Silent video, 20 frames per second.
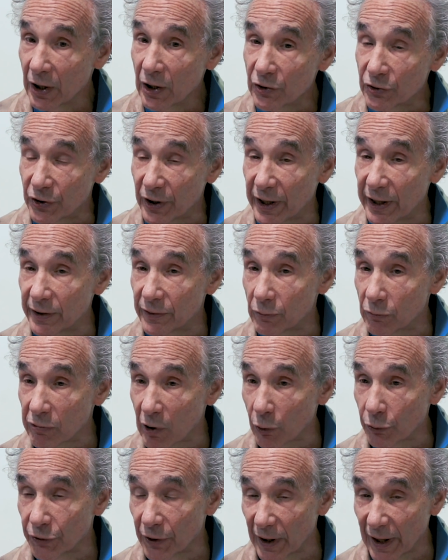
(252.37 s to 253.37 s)
She
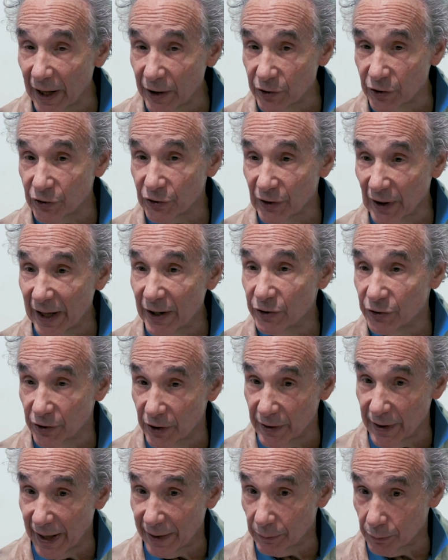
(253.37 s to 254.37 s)
wrote the
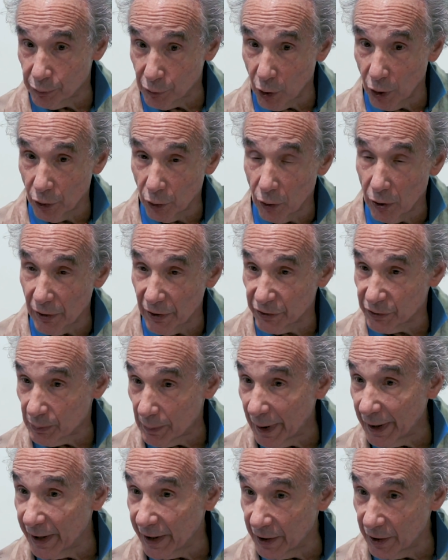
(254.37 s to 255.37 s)
legislation that brought all this
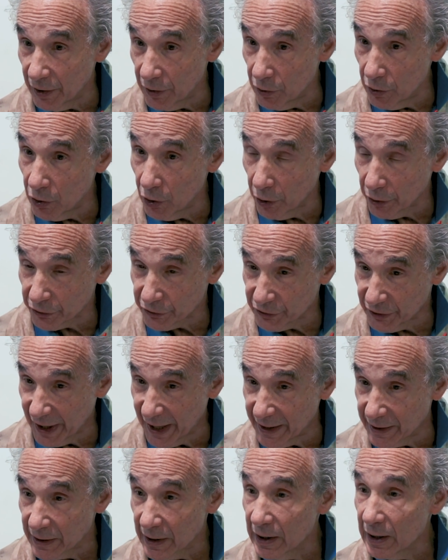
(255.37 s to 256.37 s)
money to New York
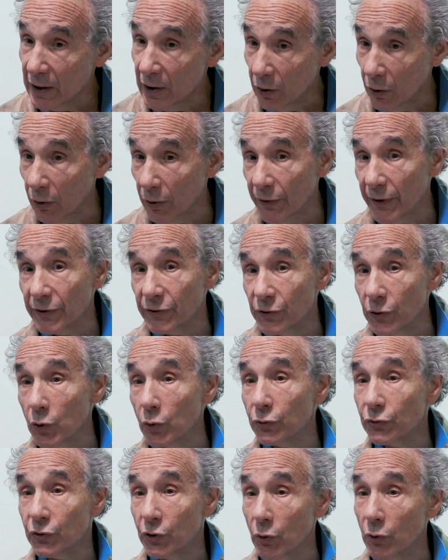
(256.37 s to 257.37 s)
State. All these new
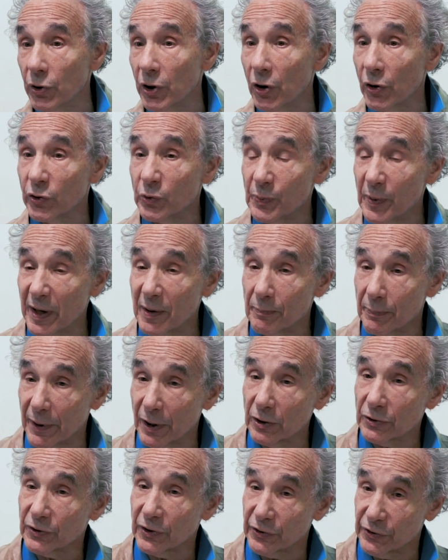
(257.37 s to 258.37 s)
studios being
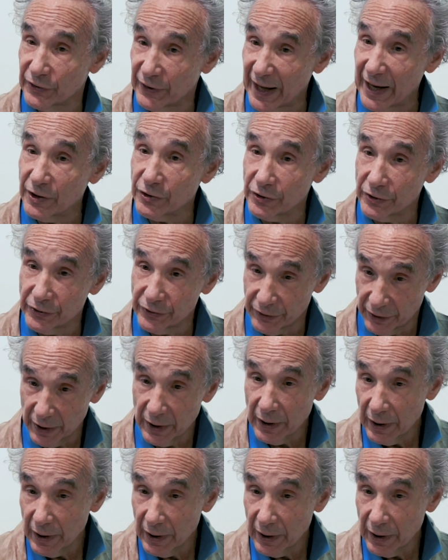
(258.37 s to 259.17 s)
built and stages.